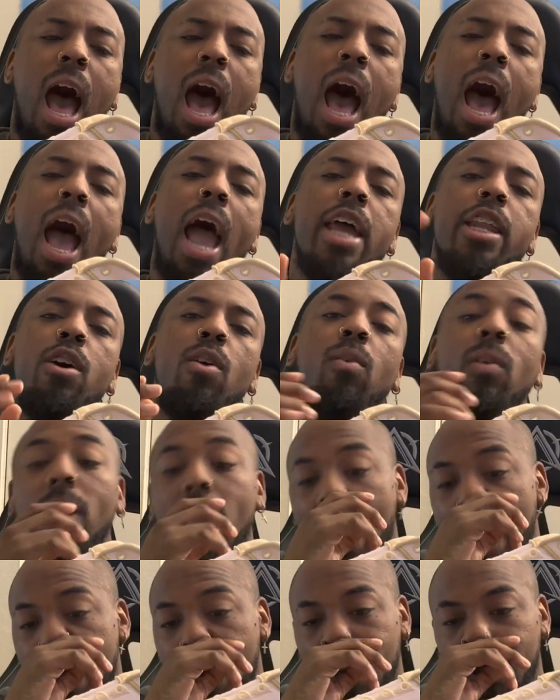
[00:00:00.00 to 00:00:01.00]
I don't
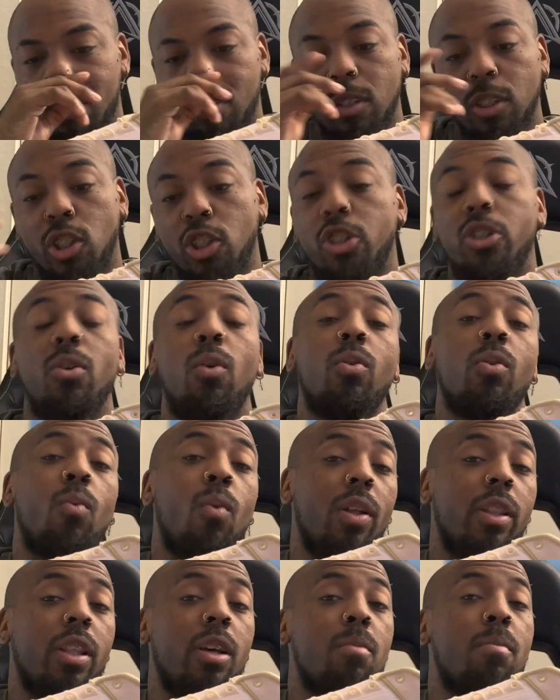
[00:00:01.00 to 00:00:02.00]
like. So the
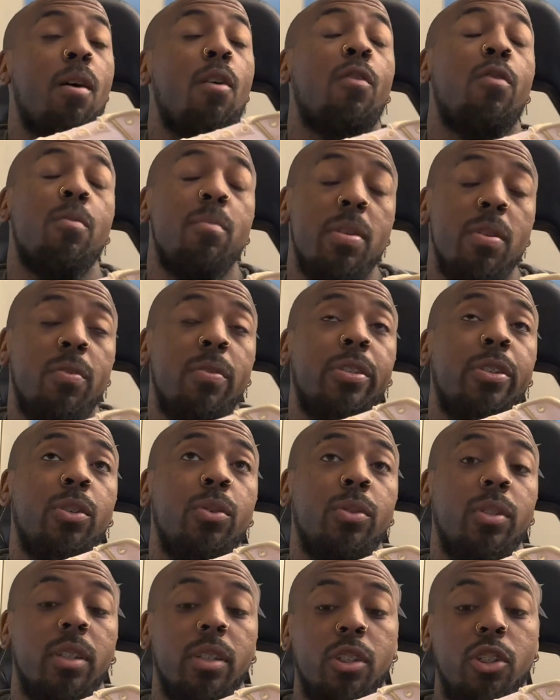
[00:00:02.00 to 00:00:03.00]
one thing about for me for
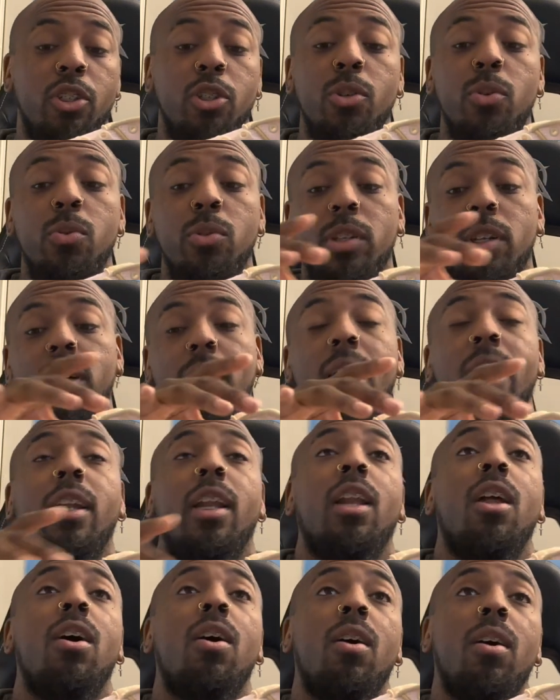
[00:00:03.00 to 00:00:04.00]
2s is 2s look kind of
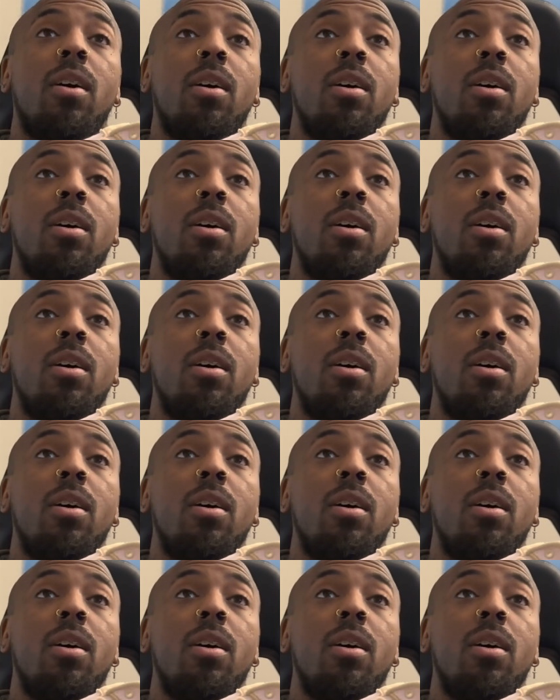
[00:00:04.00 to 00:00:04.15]
long.